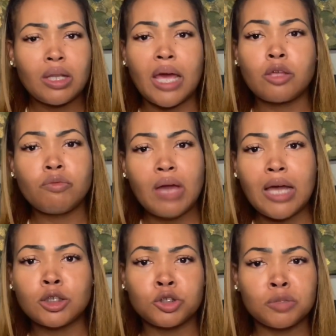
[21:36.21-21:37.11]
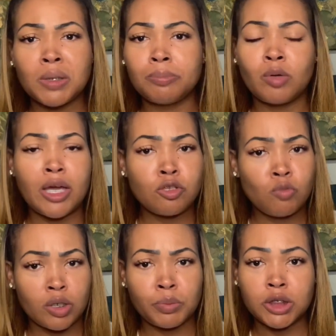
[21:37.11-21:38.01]
Like, you got to treat people how you
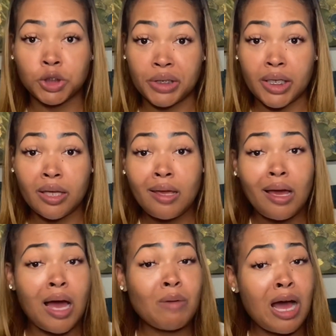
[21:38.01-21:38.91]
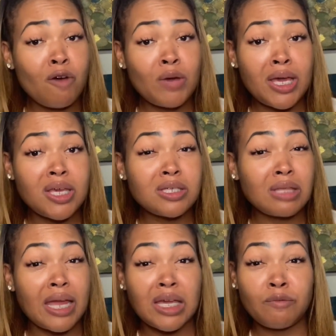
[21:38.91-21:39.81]
want to be treated. I'm
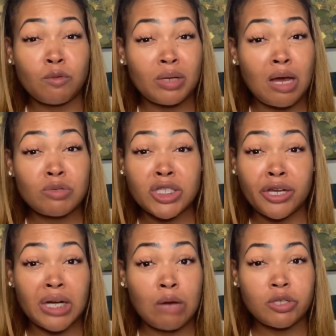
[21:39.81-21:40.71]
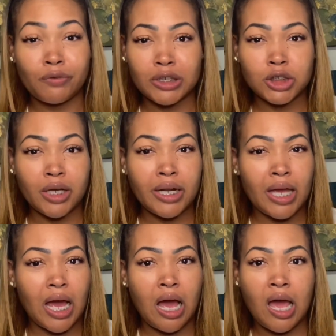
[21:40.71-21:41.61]
always, like, even when I was there and I was
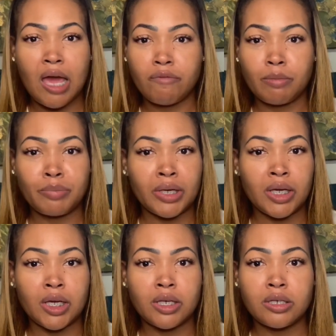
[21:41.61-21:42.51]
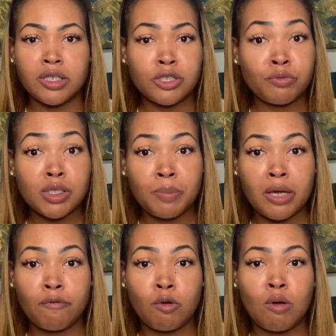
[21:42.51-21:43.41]
frustrated, I haven't been
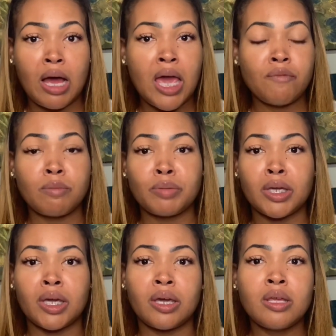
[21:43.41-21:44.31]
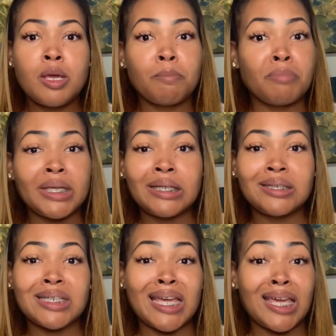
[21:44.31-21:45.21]
disrespectful. I haven't been mean
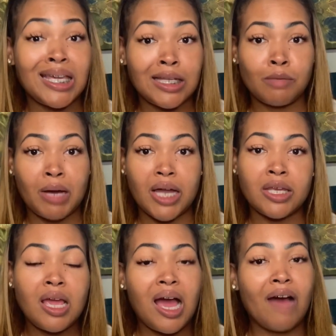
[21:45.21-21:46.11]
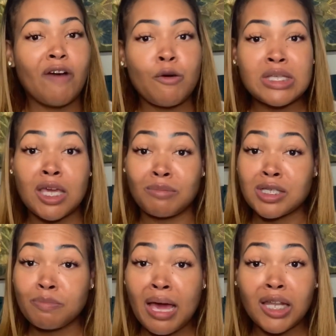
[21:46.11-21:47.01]
to anybody. I've always kept a
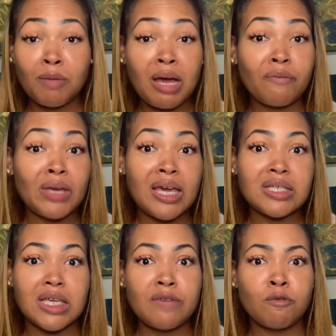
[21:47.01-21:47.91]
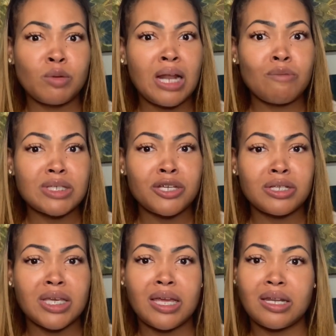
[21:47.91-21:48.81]
smile on my face. Even when I was
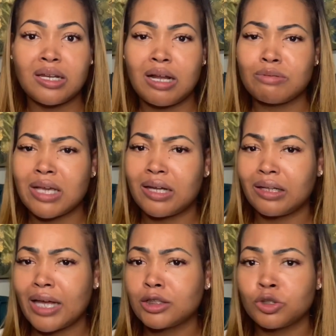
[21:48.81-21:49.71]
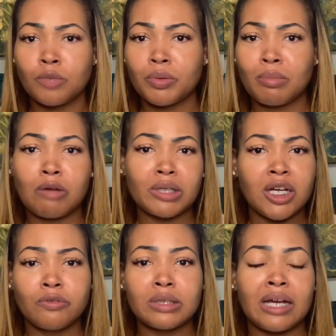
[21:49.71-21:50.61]
irritated and I was kind of, like, trumping my
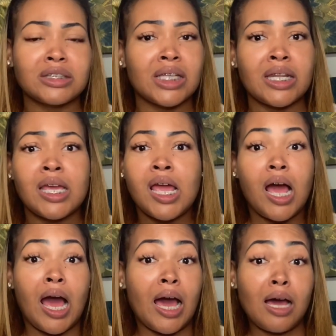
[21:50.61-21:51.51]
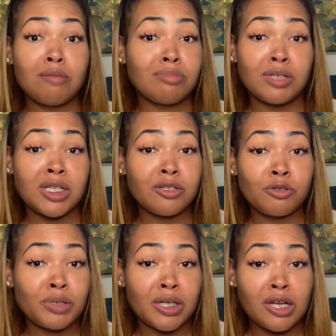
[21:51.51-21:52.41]
recovery house lady, I didn't
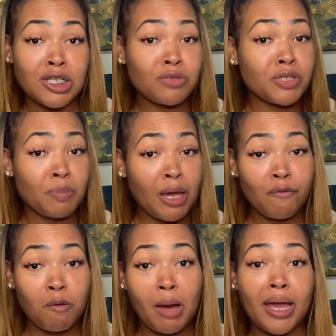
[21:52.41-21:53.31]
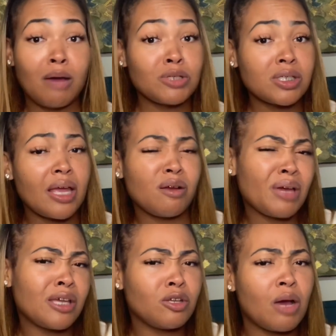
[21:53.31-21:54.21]
do it in a disrespectful way. I was just like,
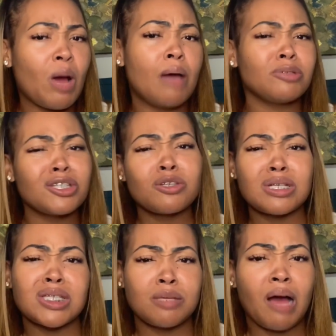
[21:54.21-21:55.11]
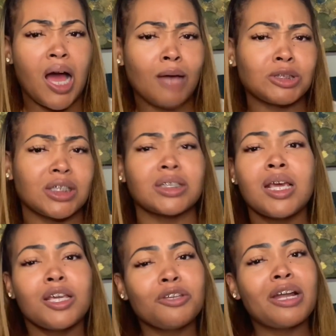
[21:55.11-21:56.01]
okay, you know, I'm just going to see my options.
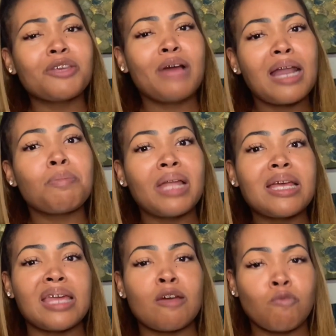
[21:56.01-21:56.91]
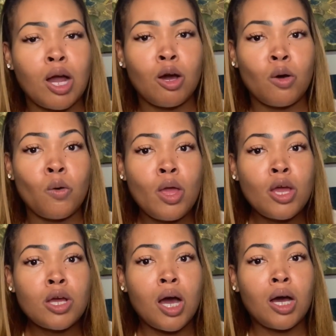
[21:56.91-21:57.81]
You know, you got to play that role.
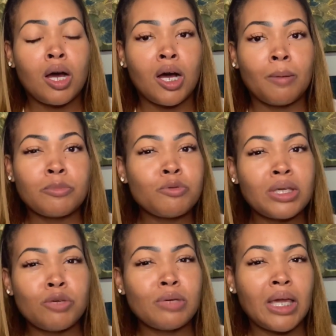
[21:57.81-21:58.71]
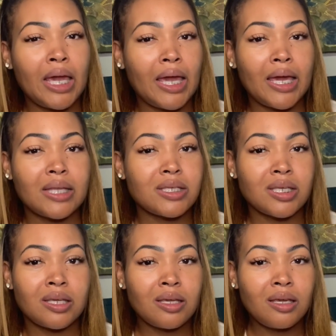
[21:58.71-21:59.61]
You
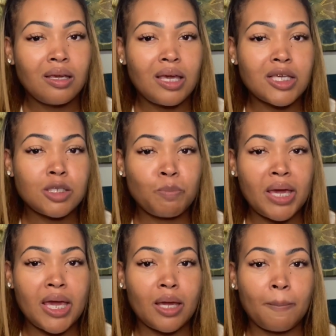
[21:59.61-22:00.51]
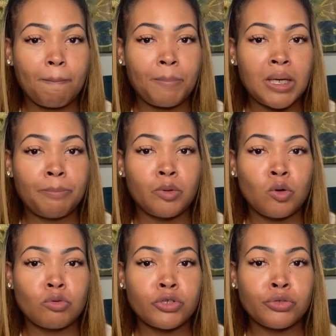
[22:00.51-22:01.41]
can't expect
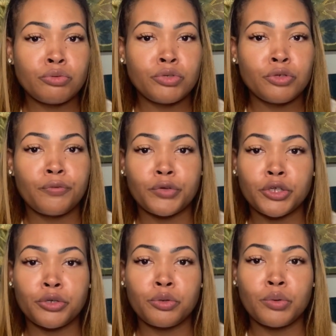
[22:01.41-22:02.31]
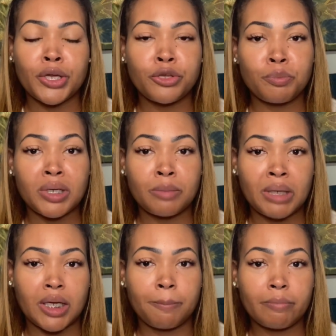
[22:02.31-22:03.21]
people to do for you and you're being
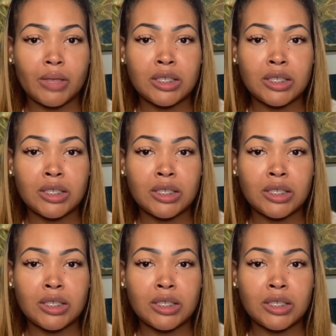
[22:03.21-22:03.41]
mean.